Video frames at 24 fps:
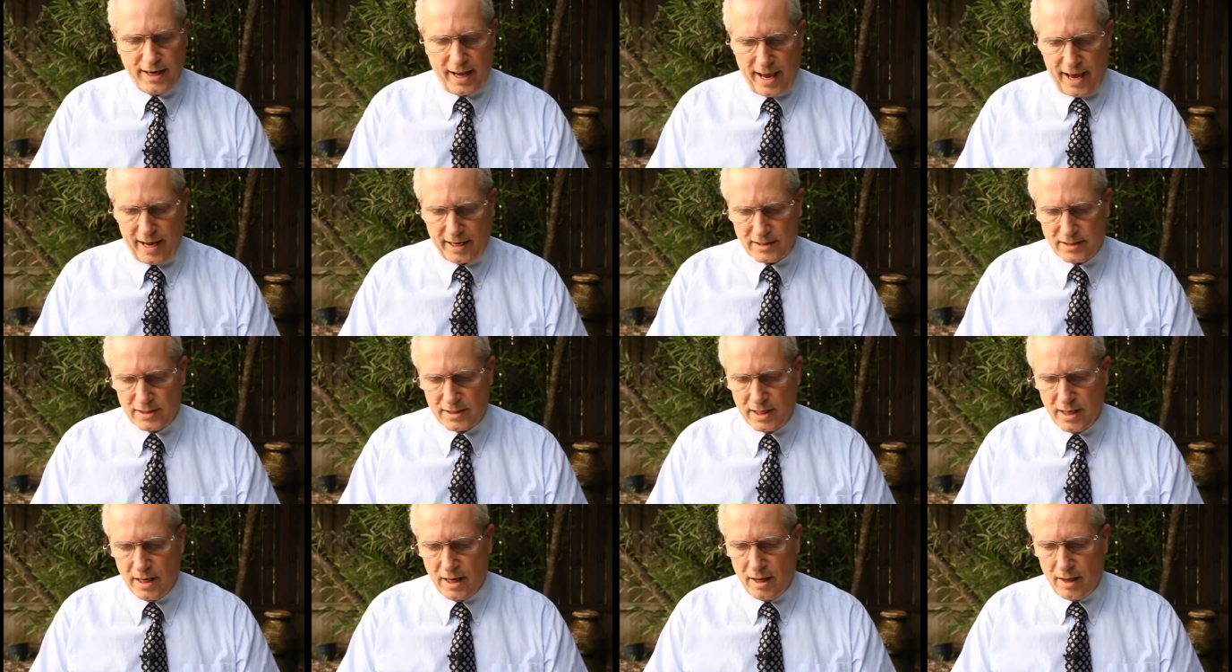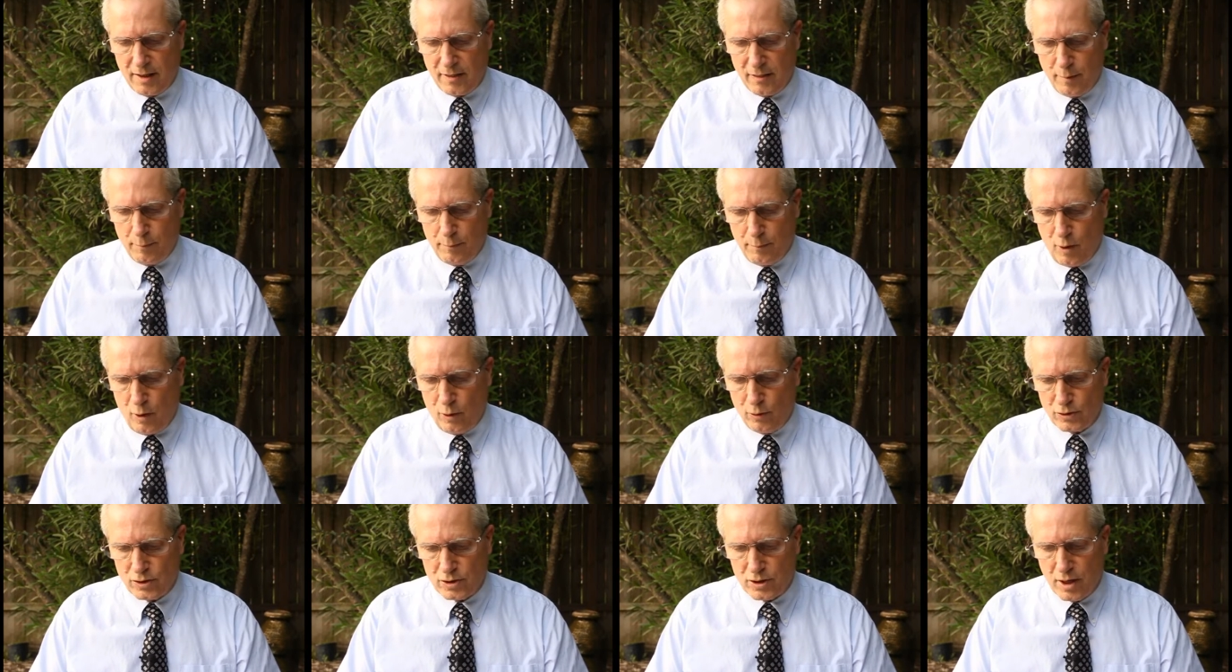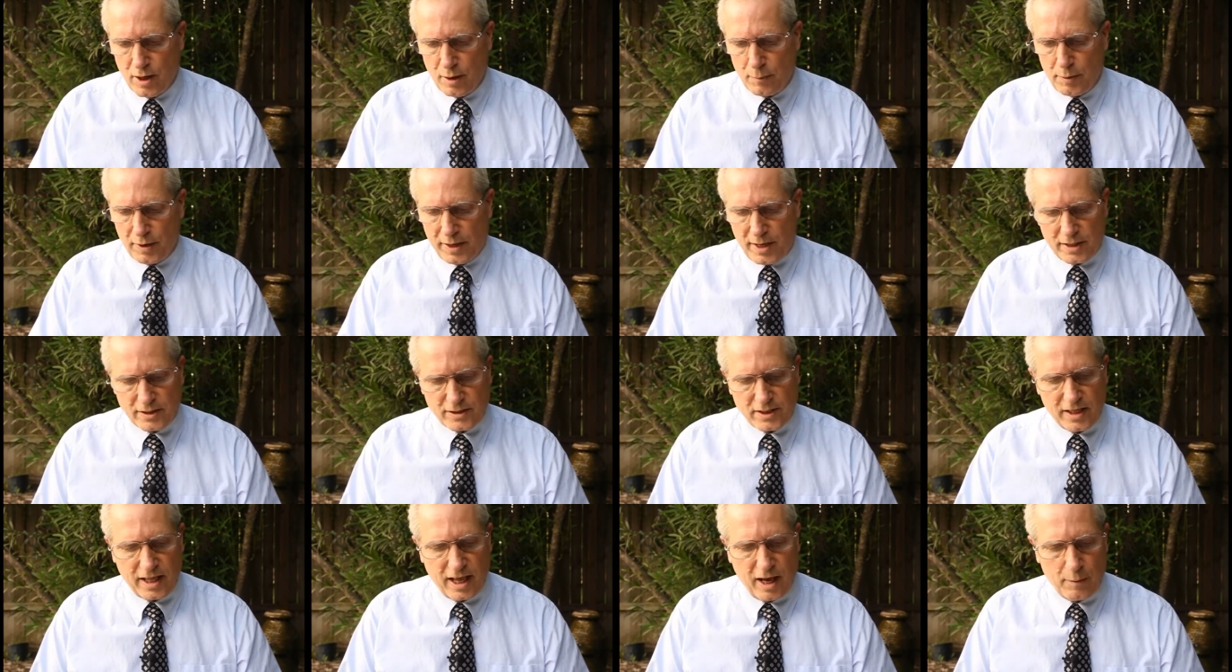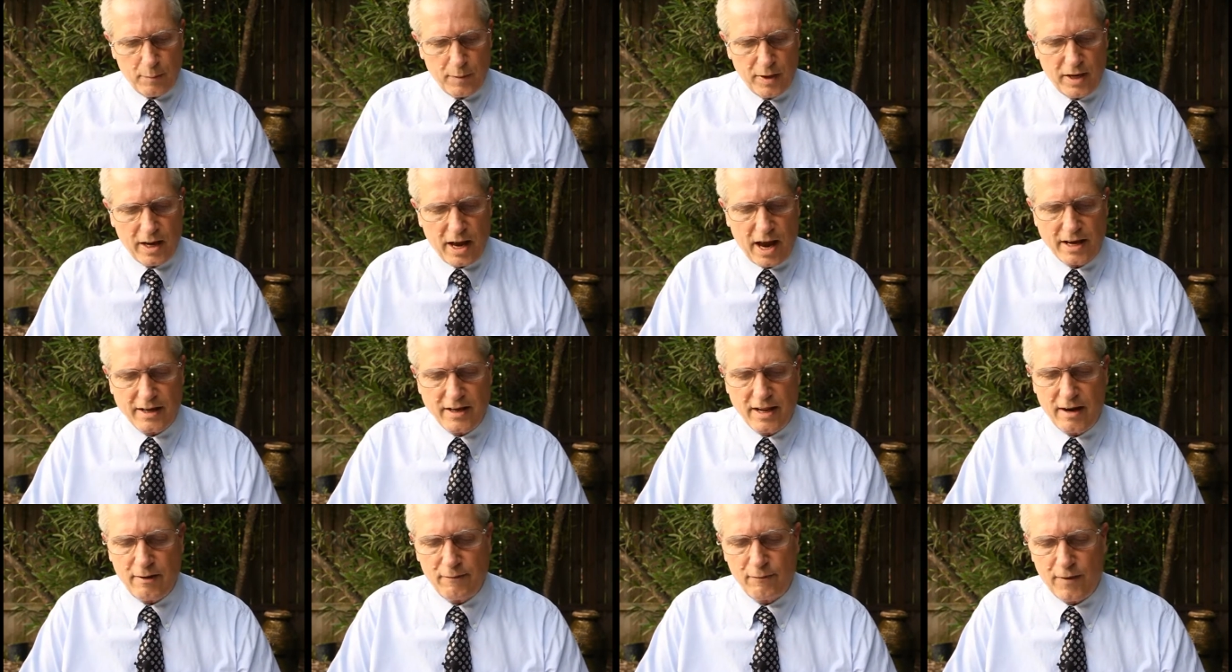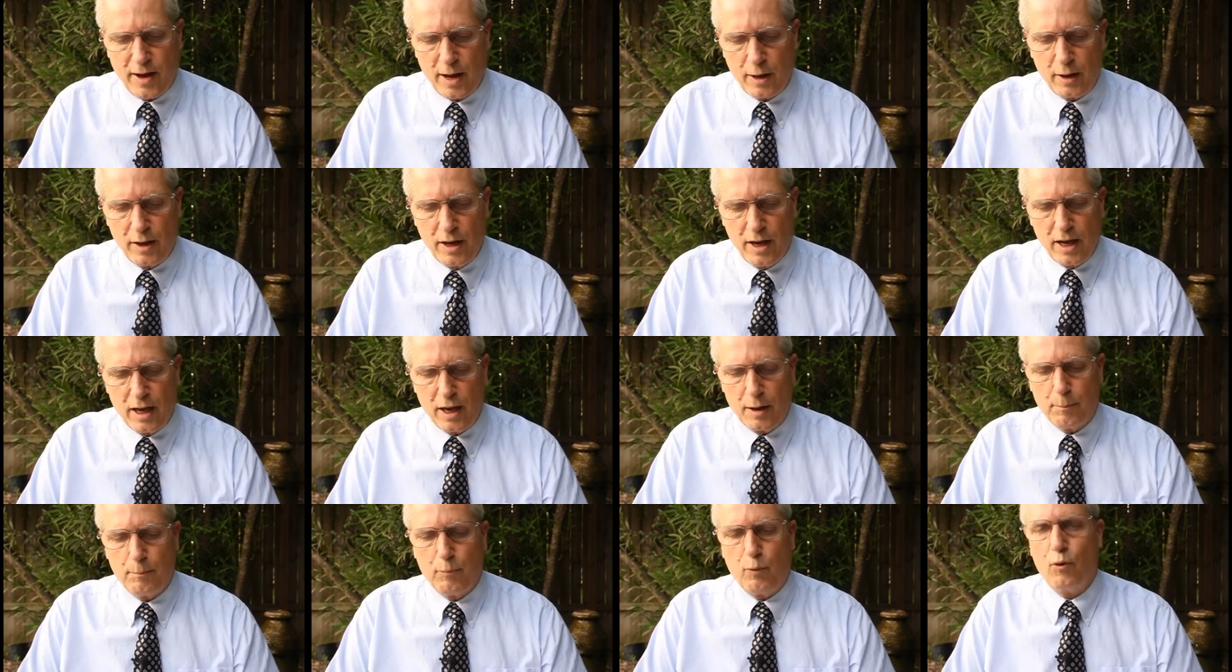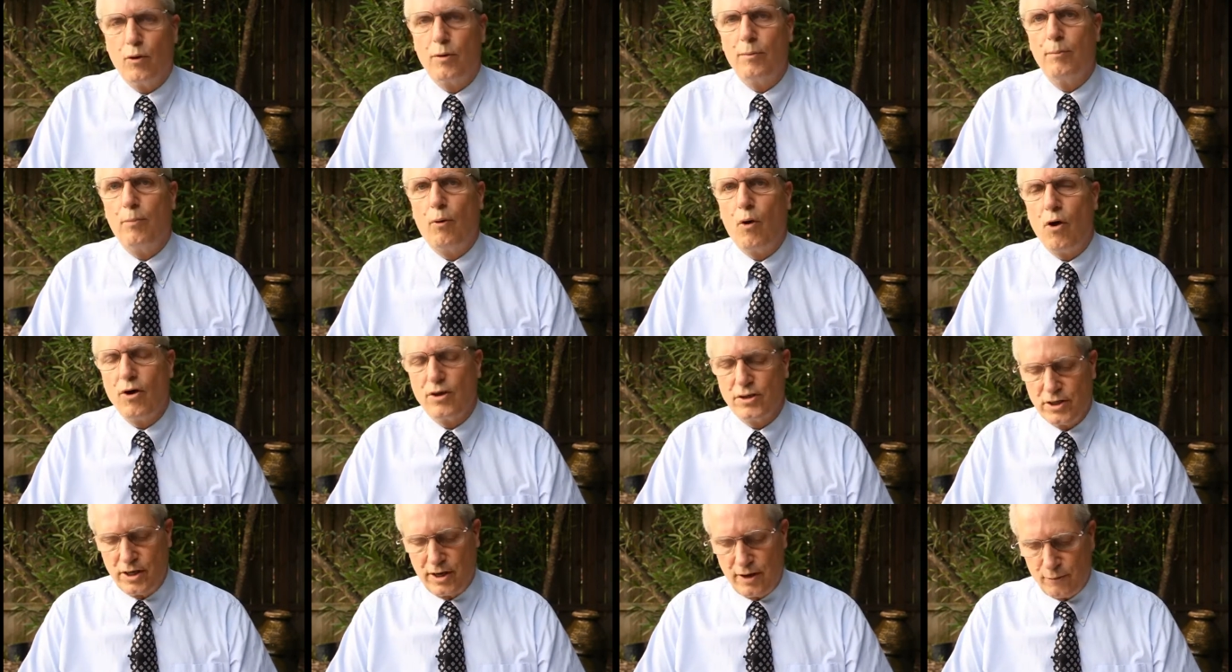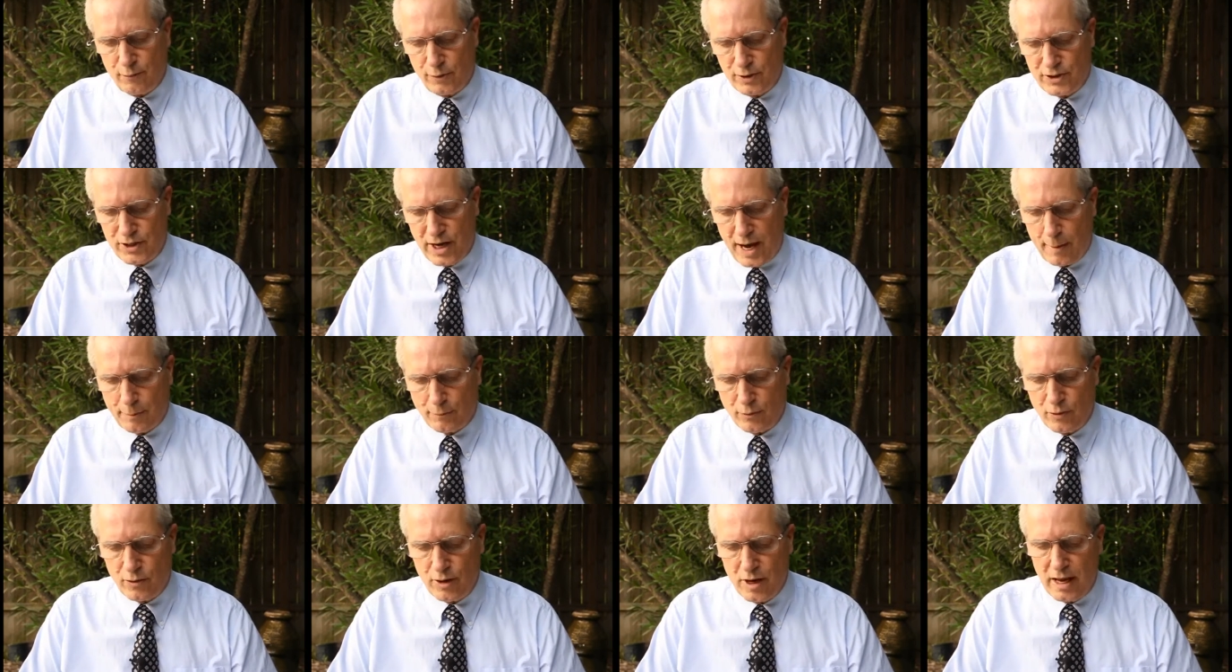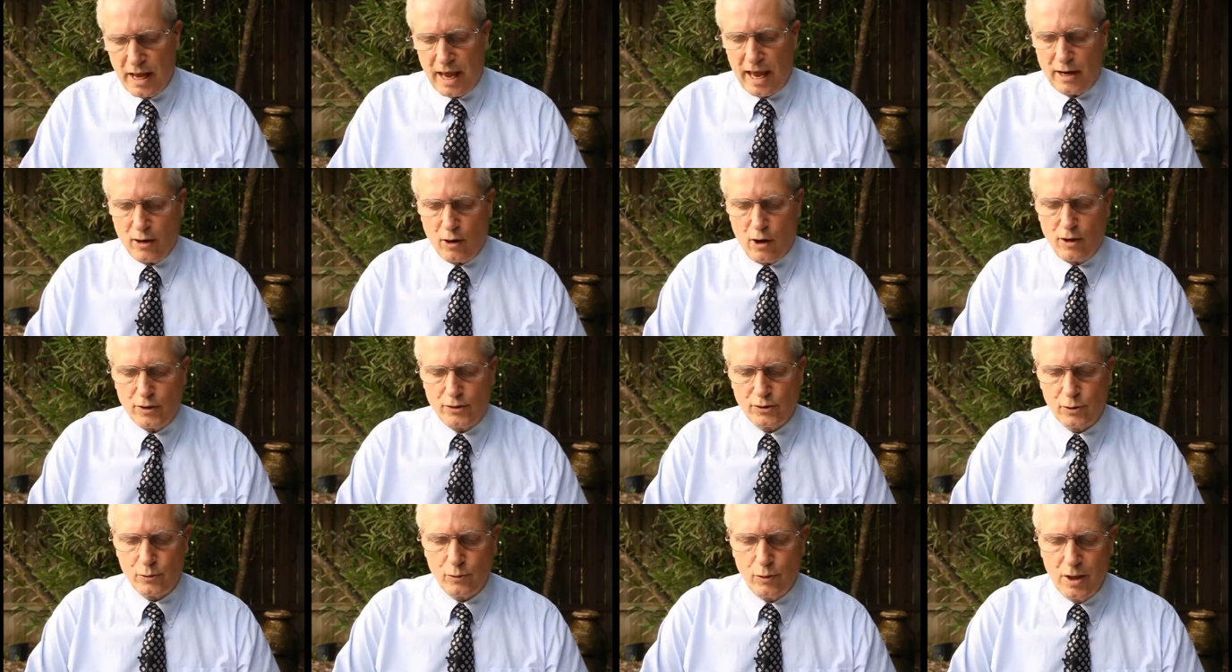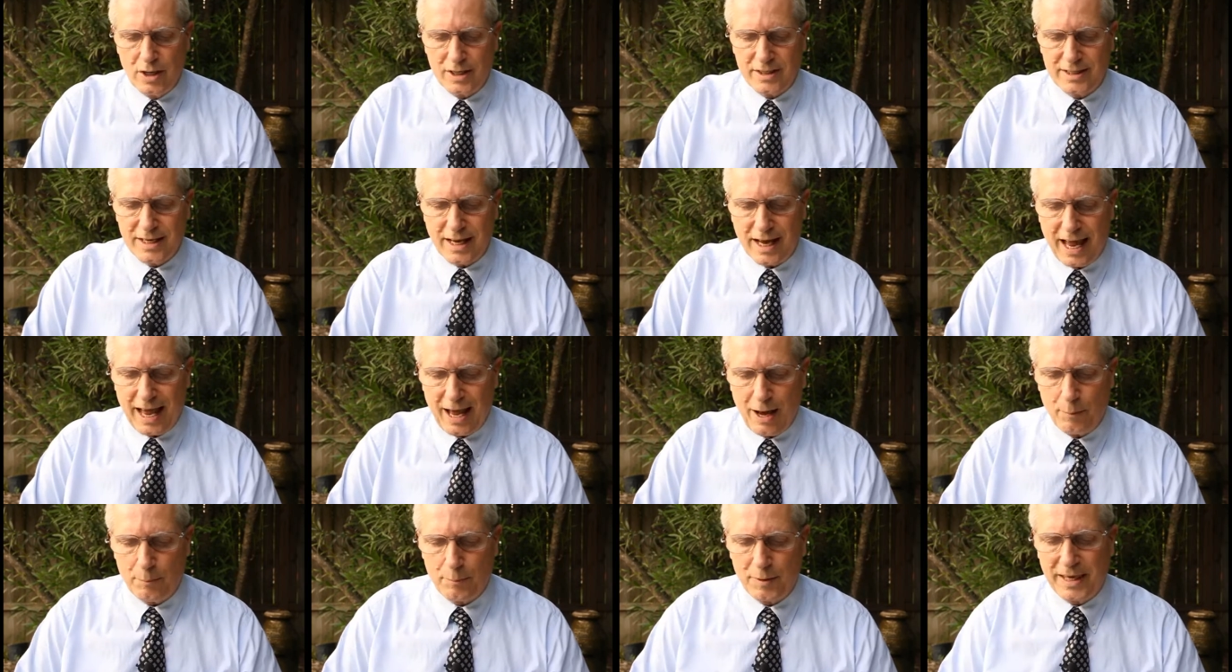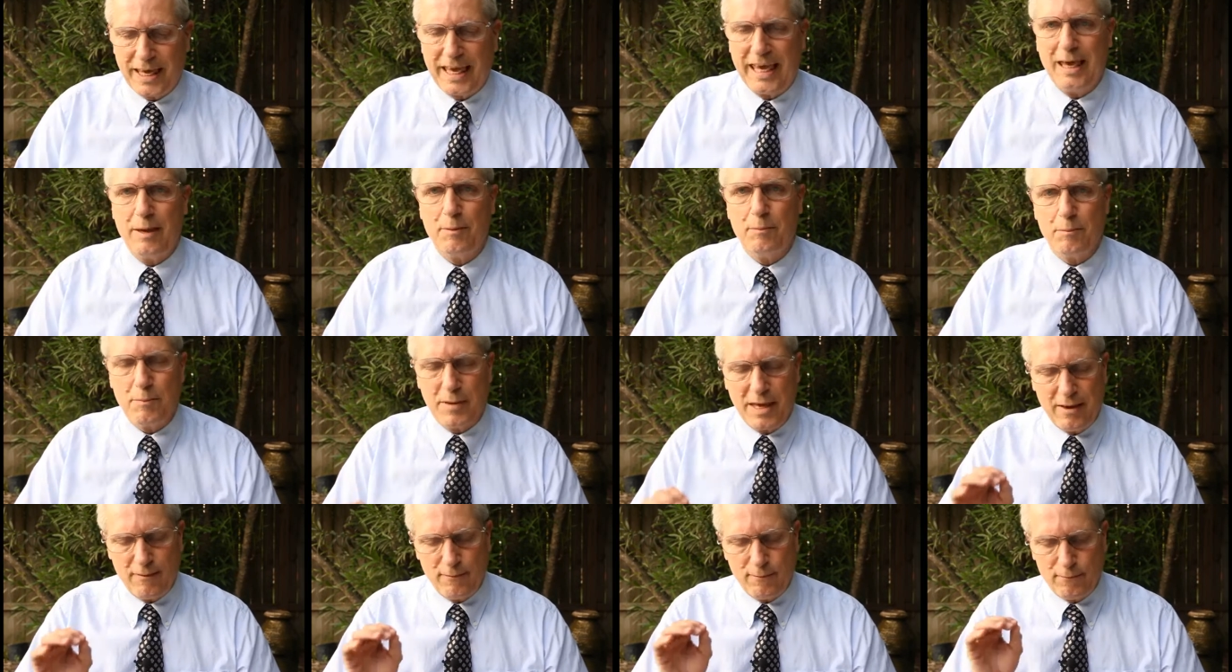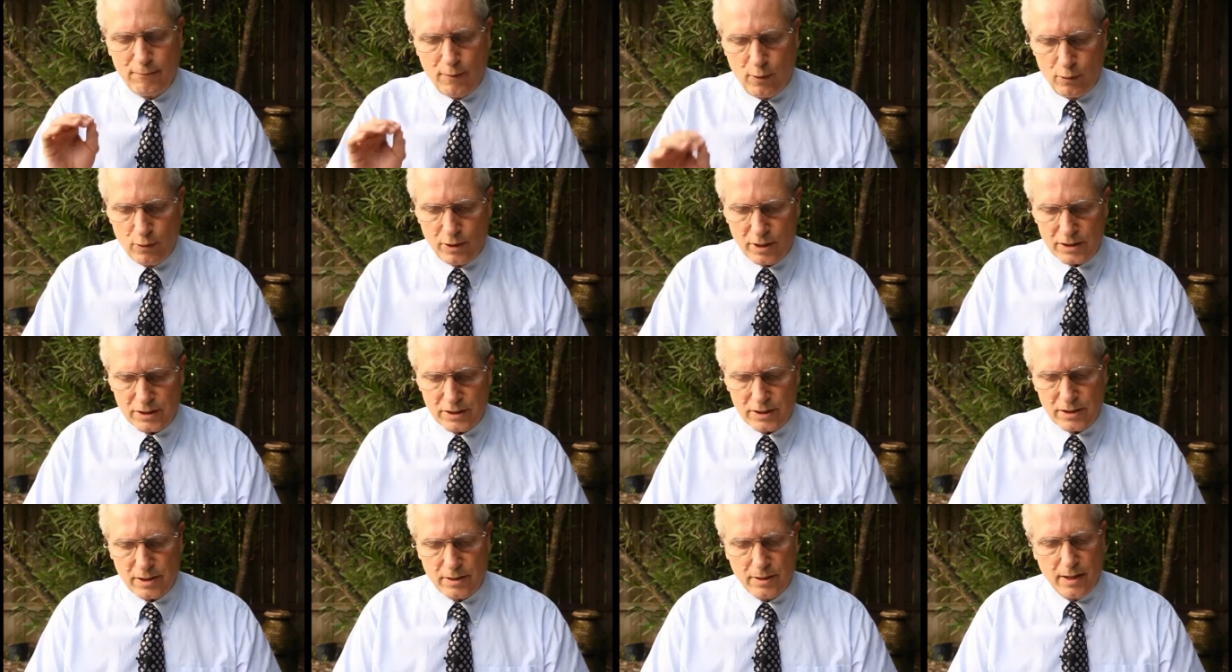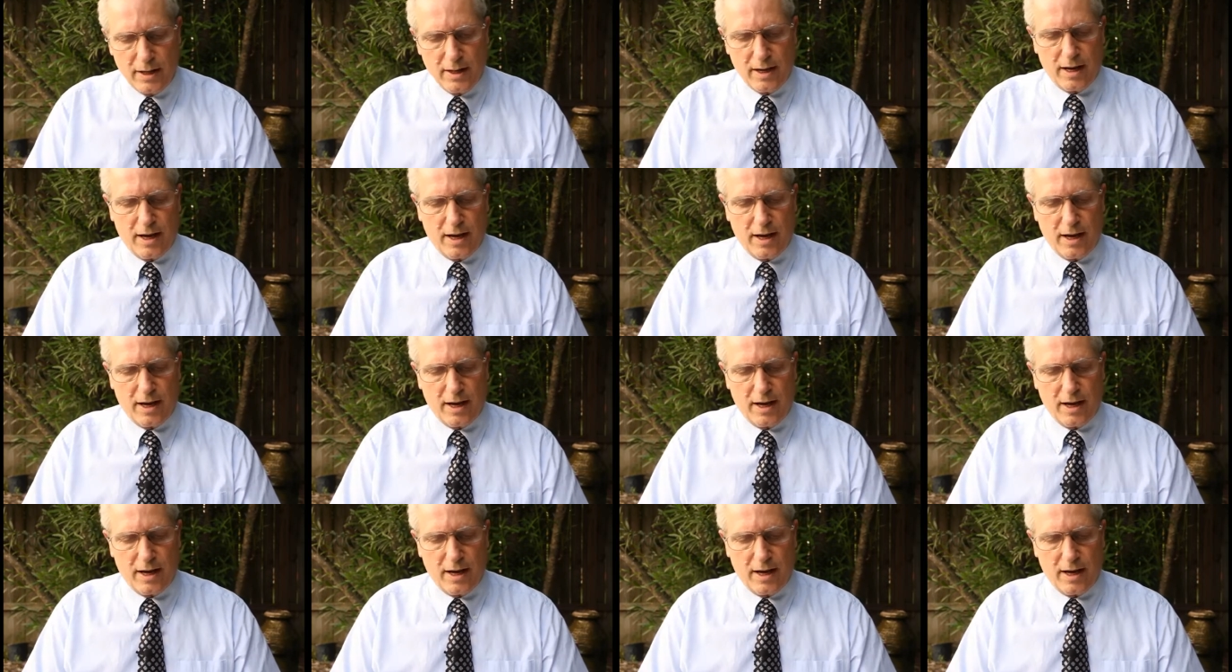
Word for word: text the most because it helped me to identify important parts in every chapter and also to help keep me focused.